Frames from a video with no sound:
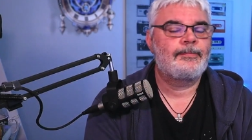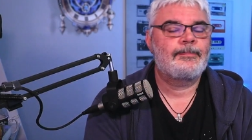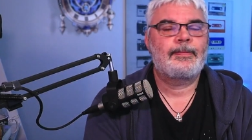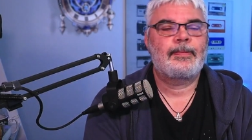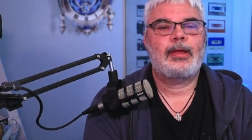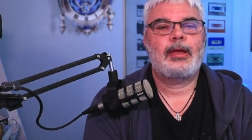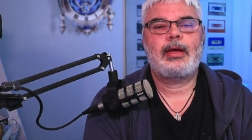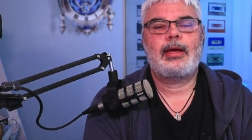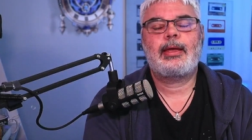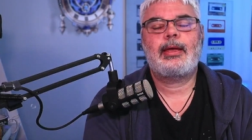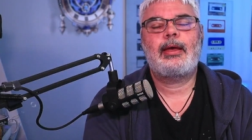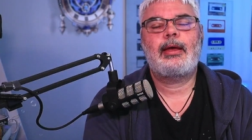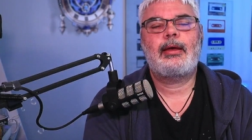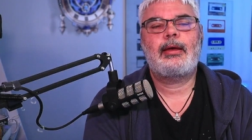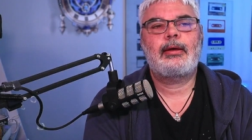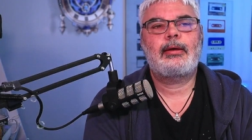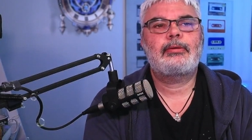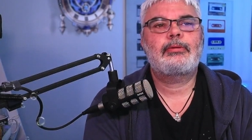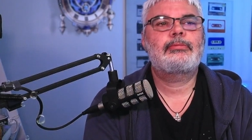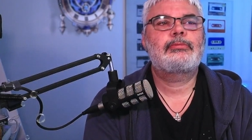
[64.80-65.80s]

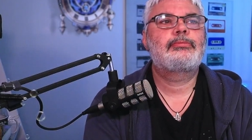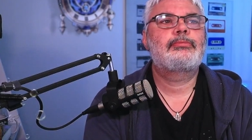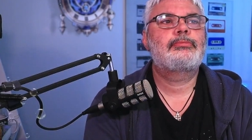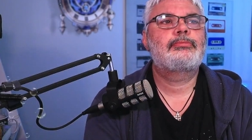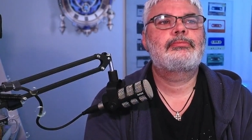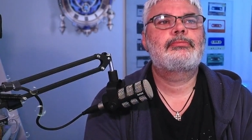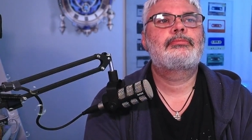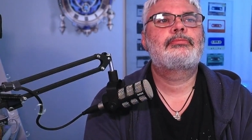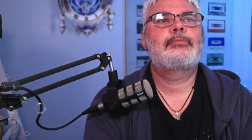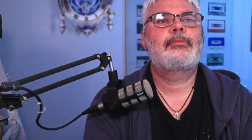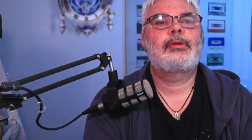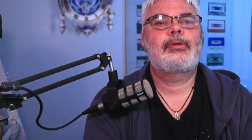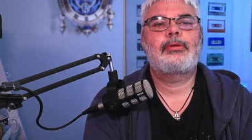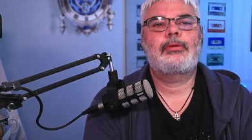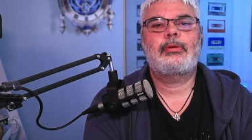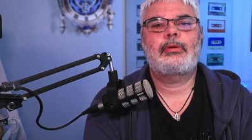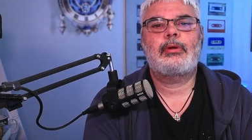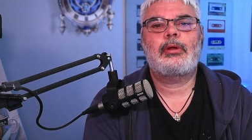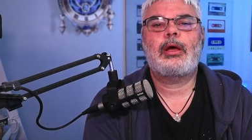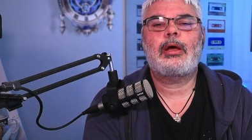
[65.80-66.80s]

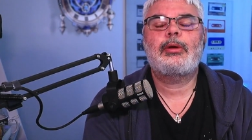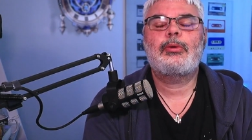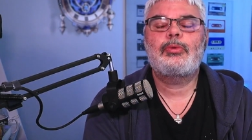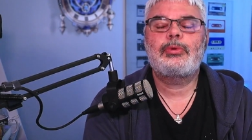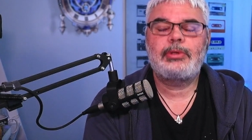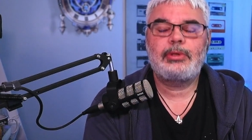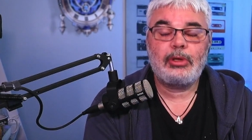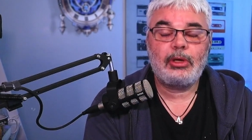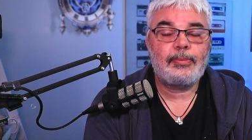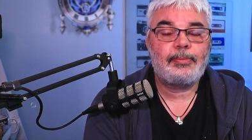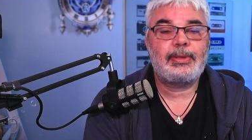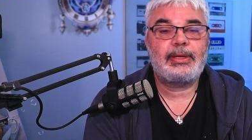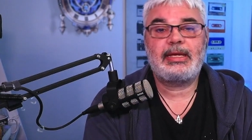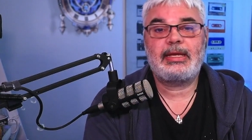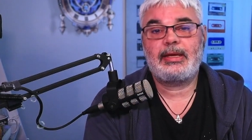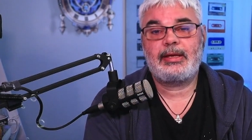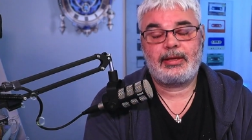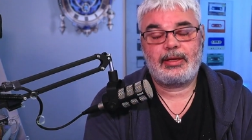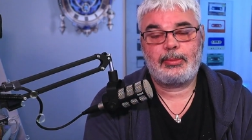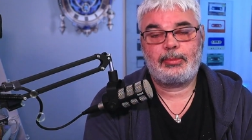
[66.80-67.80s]
I would not
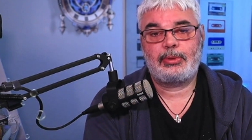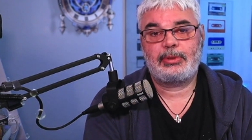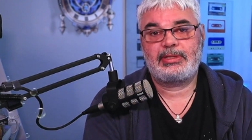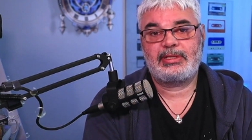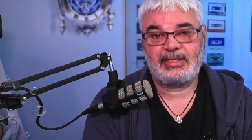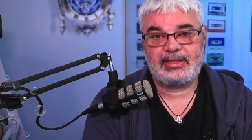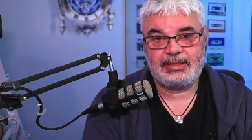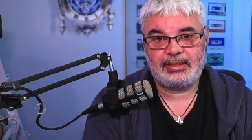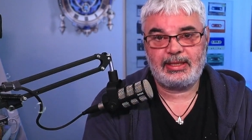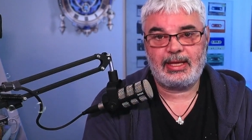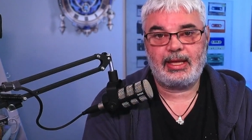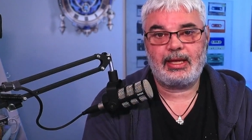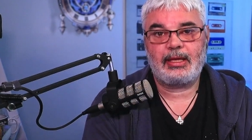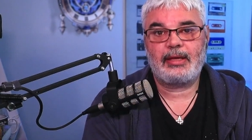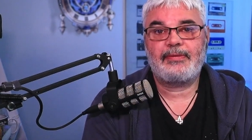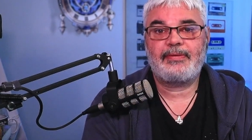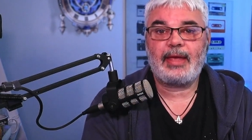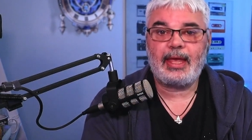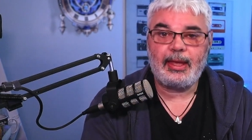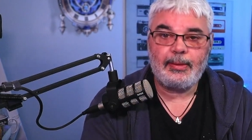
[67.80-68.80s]
be able to think
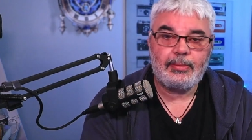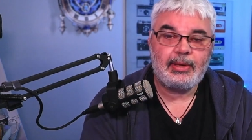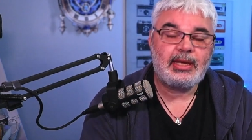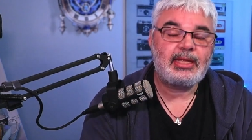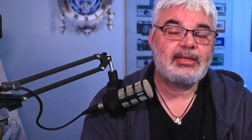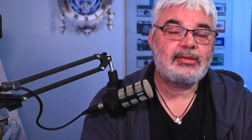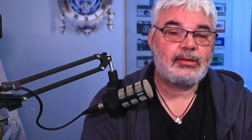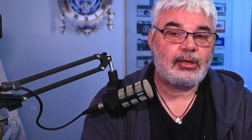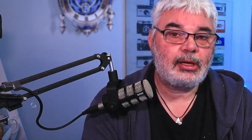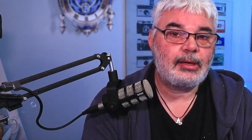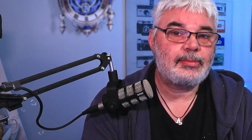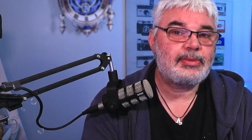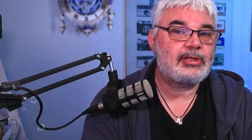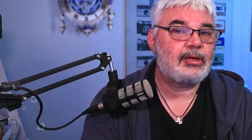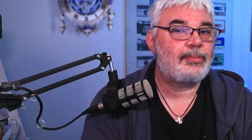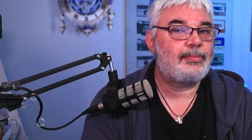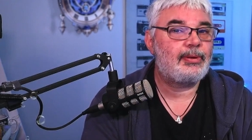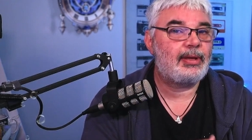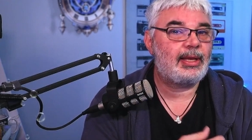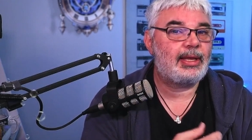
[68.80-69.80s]
of how many times
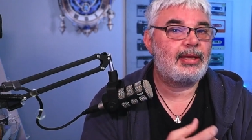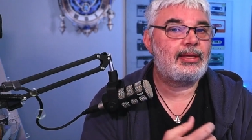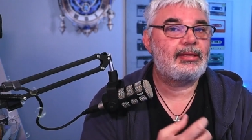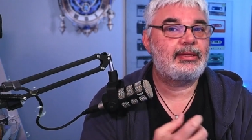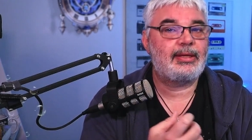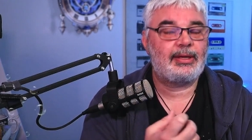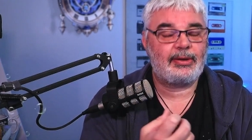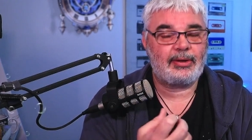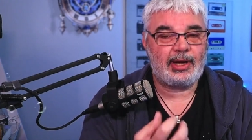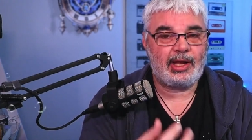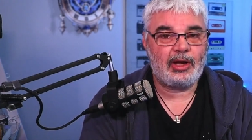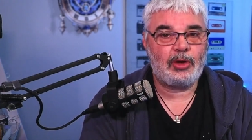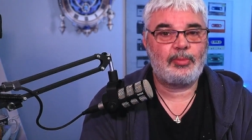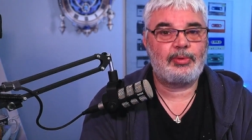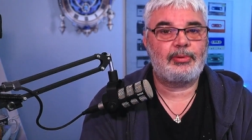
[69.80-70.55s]
I played their album,